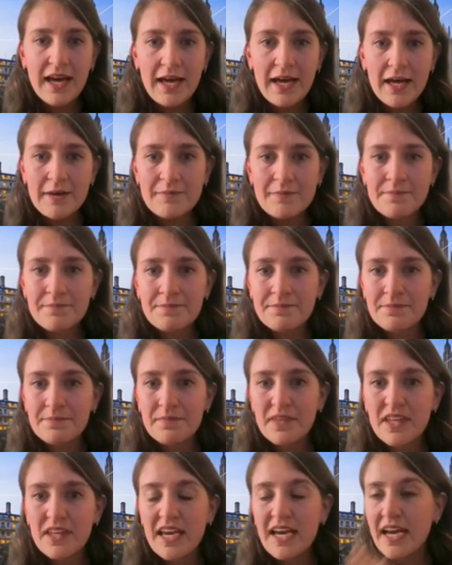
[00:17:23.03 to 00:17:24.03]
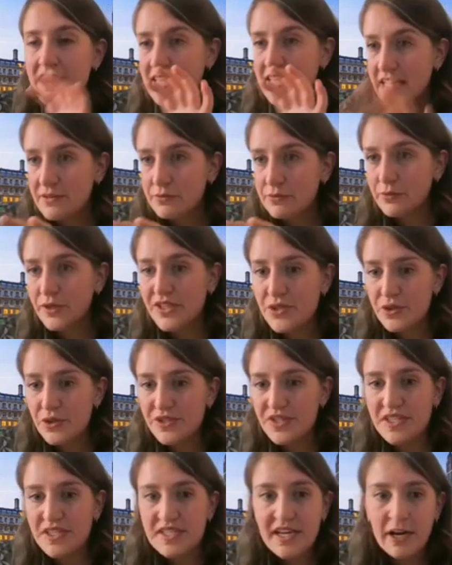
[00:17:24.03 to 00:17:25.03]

And then resources